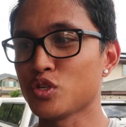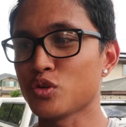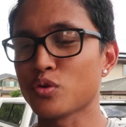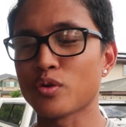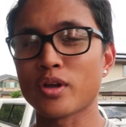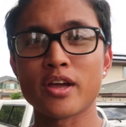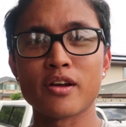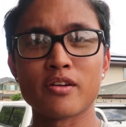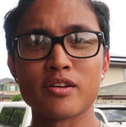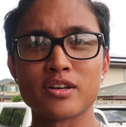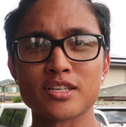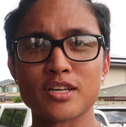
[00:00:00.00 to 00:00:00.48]
So
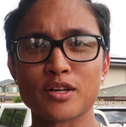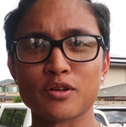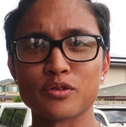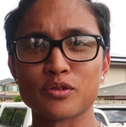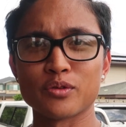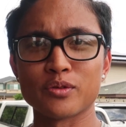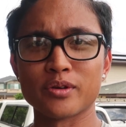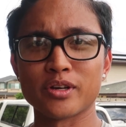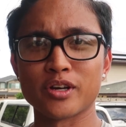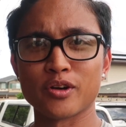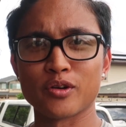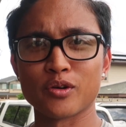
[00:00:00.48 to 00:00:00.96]
Carrie's out
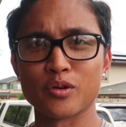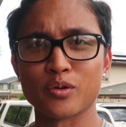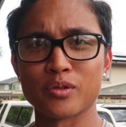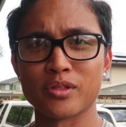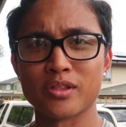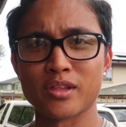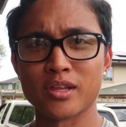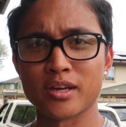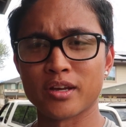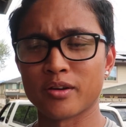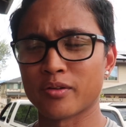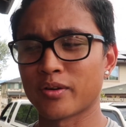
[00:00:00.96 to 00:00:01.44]
doing her
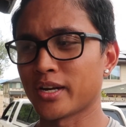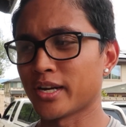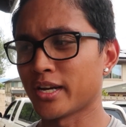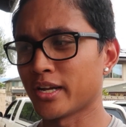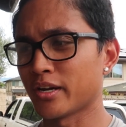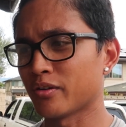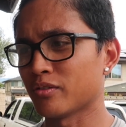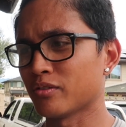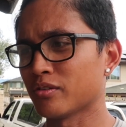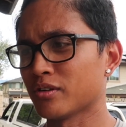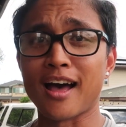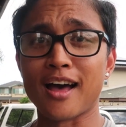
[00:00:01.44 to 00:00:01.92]
own thing right
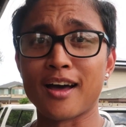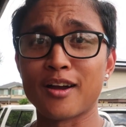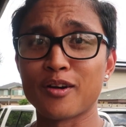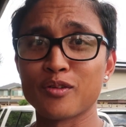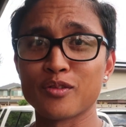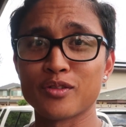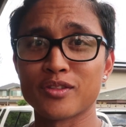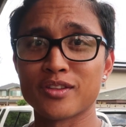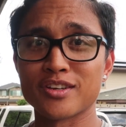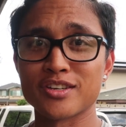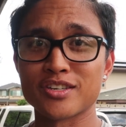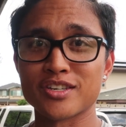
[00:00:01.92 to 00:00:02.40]
now. I
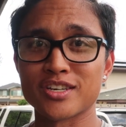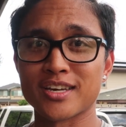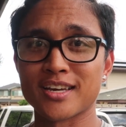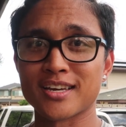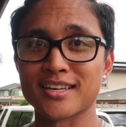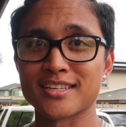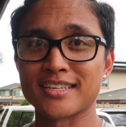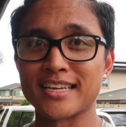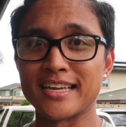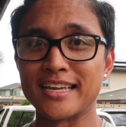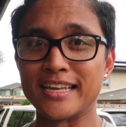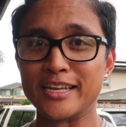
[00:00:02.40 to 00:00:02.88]
don't think she
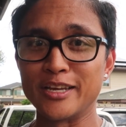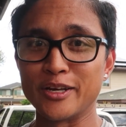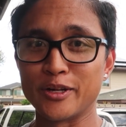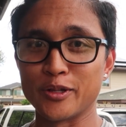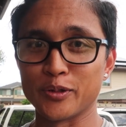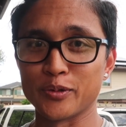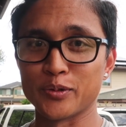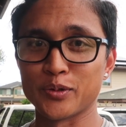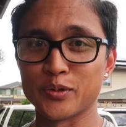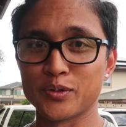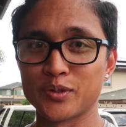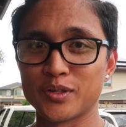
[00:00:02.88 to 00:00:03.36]
has any
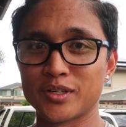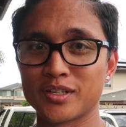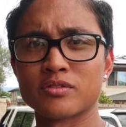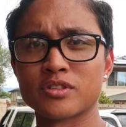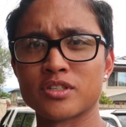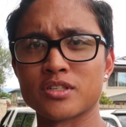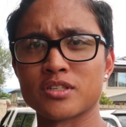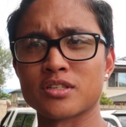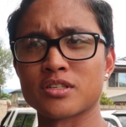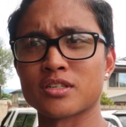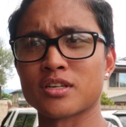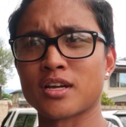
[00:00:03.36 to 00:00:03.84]
clue,
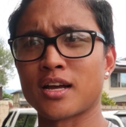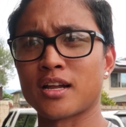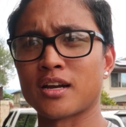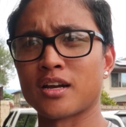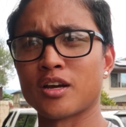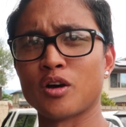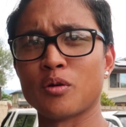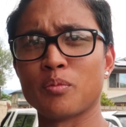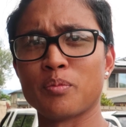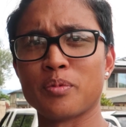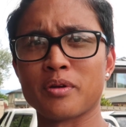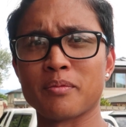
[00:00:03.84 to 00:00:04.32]
just kind
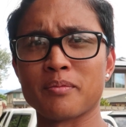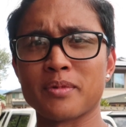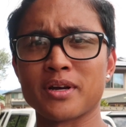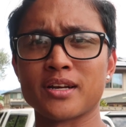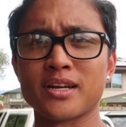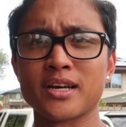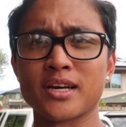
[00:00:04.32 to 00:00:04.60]
of helping my